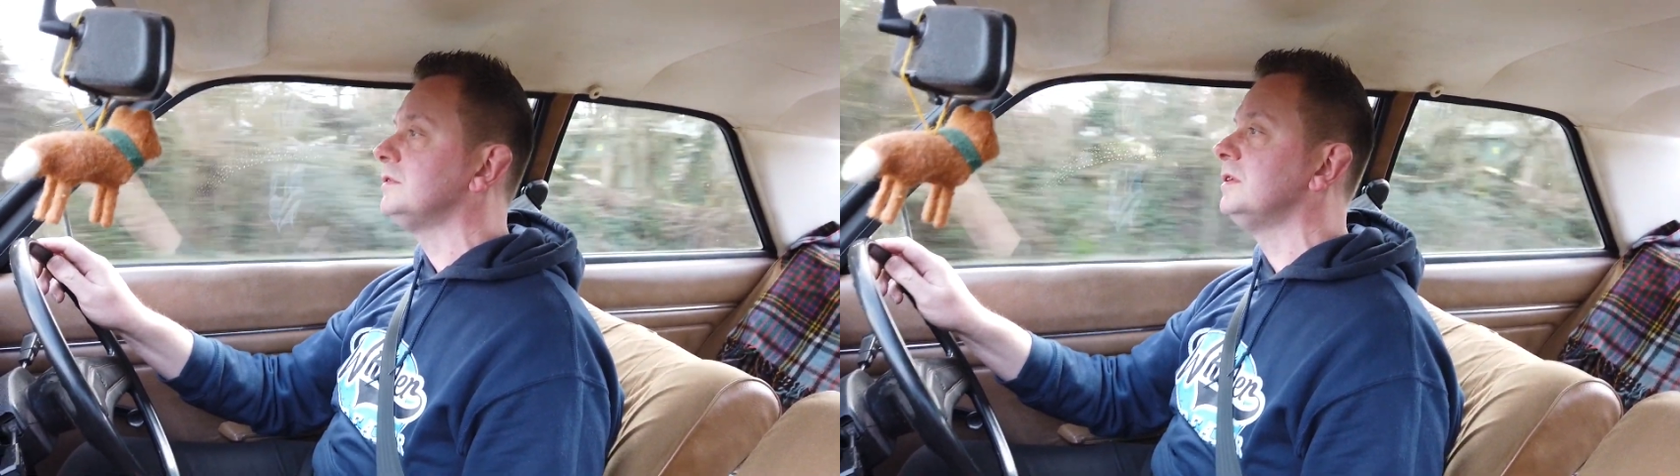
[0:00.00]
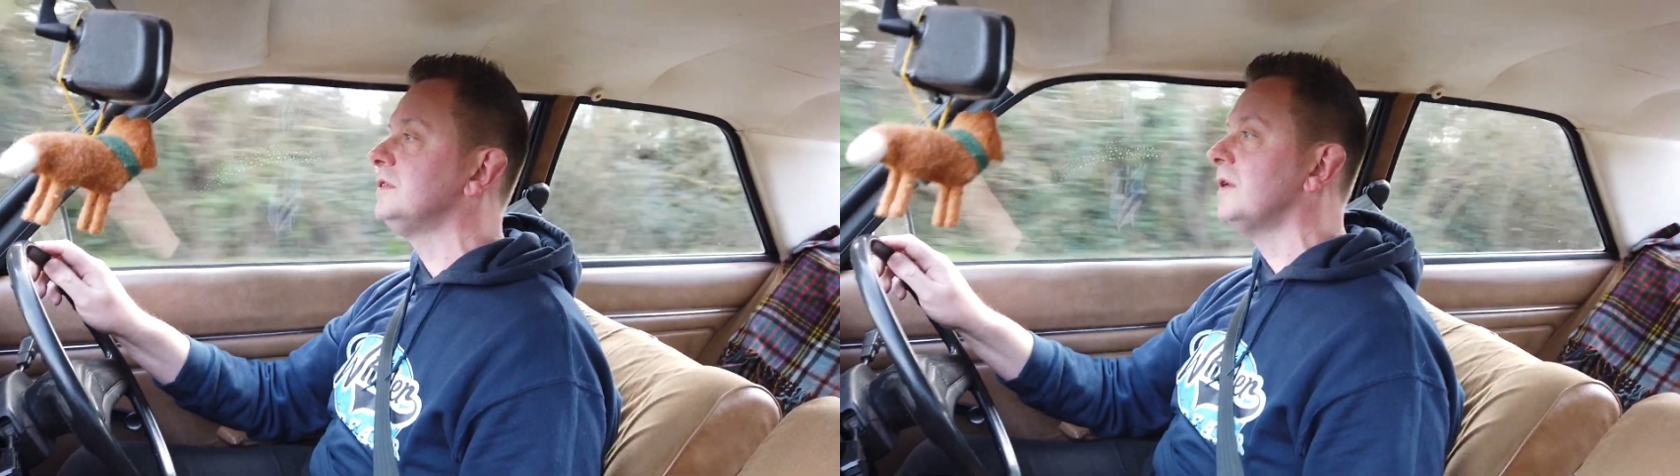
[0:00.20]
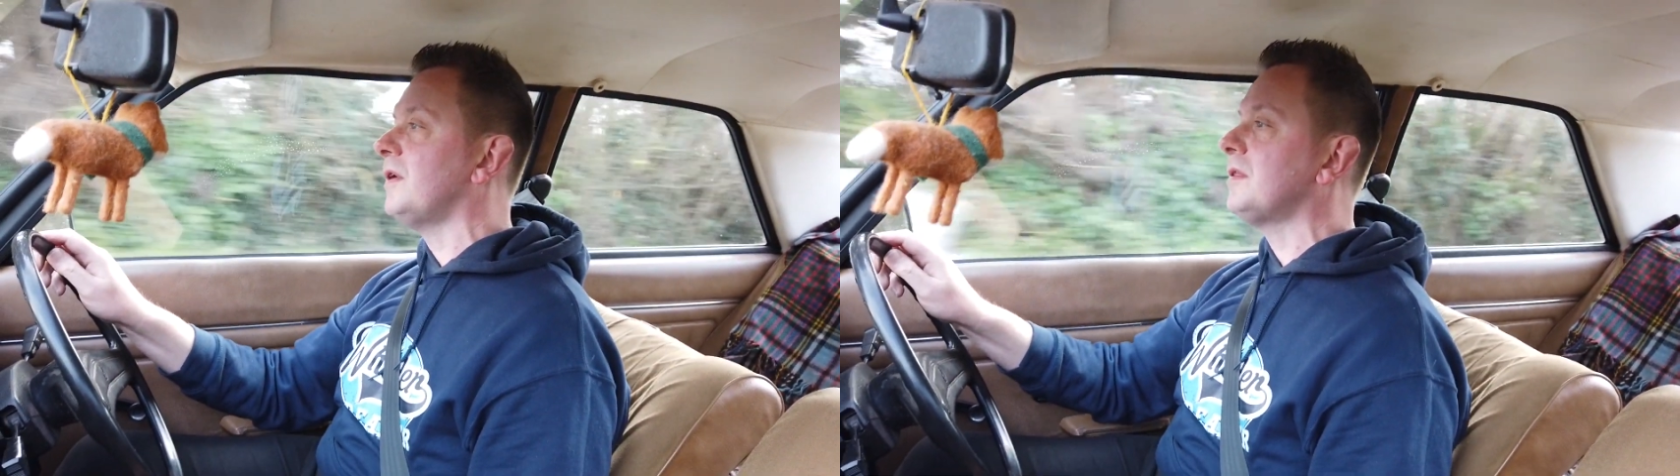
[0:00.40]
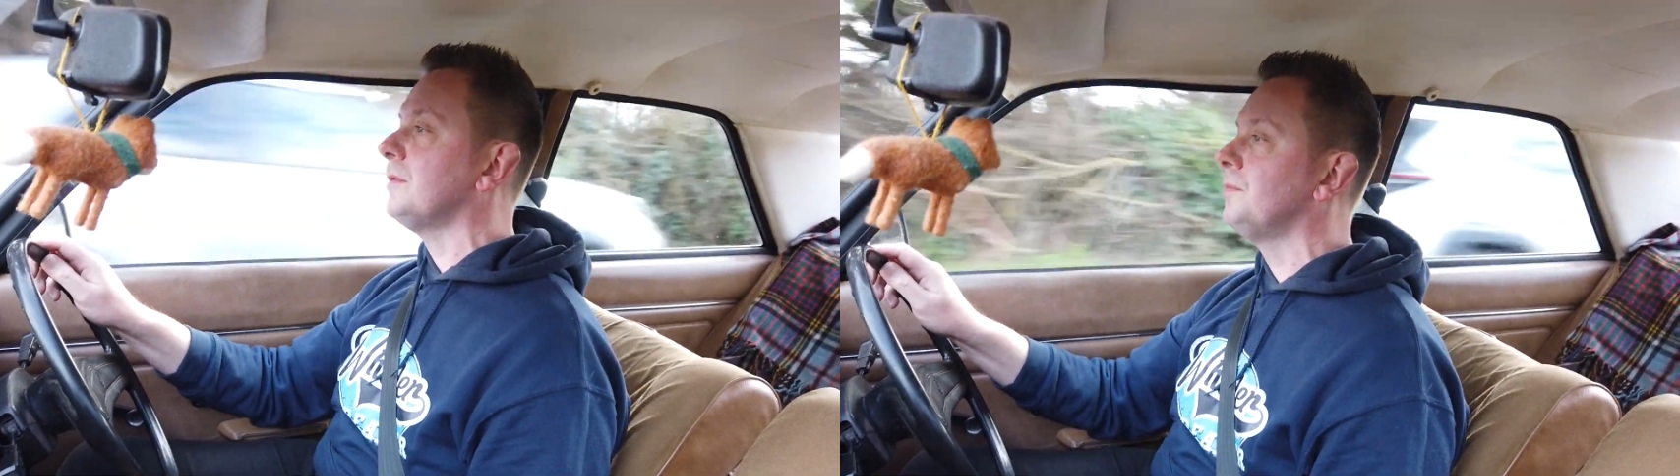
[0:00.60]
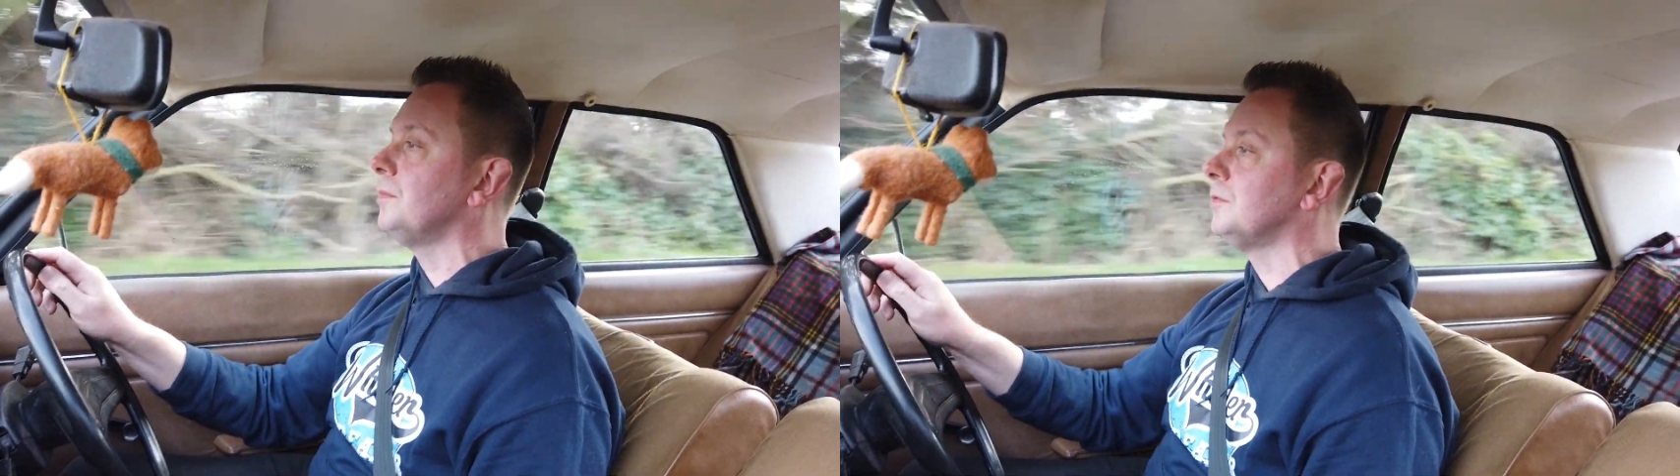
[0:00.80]
Since I've had the
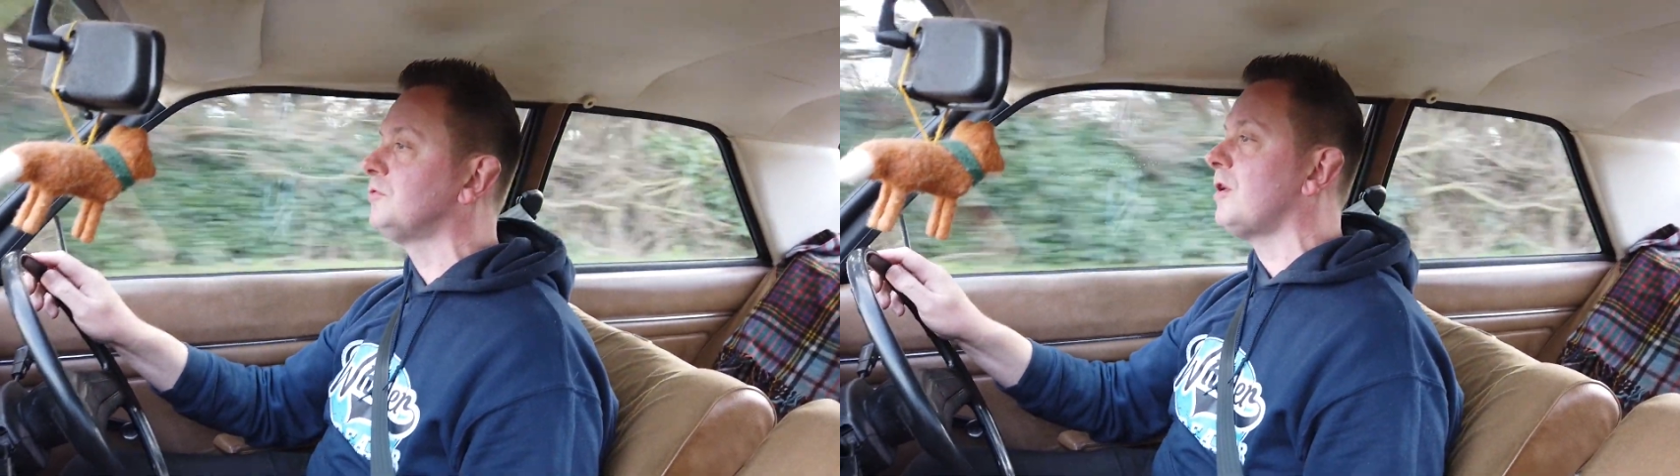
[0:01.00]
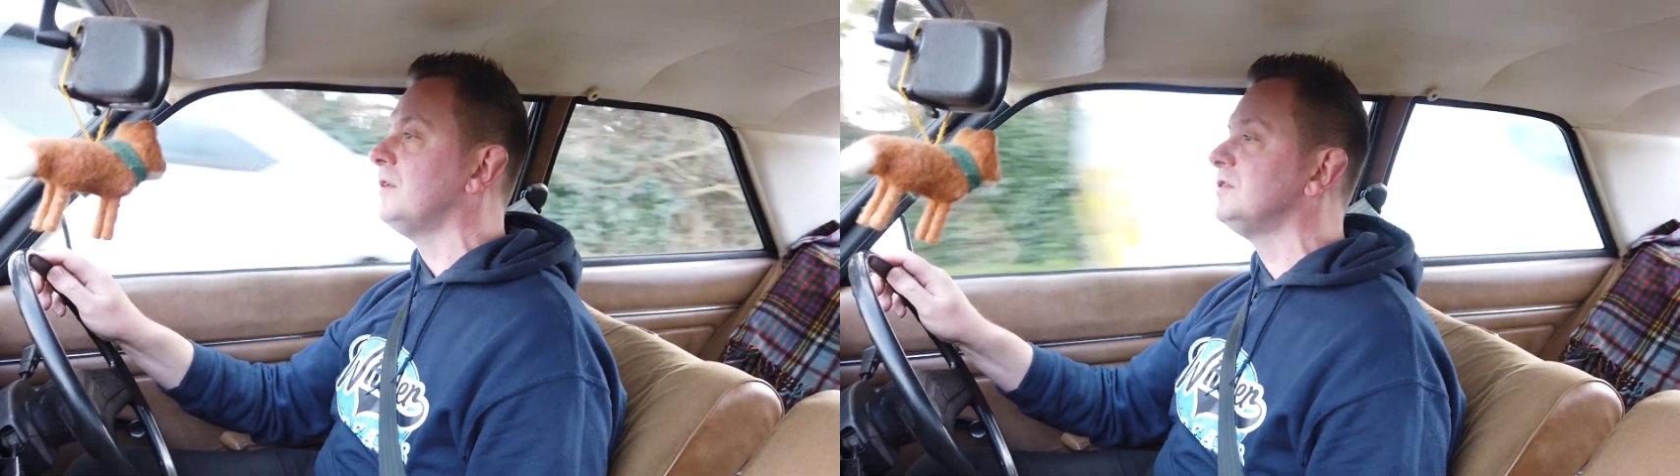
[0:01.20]
drive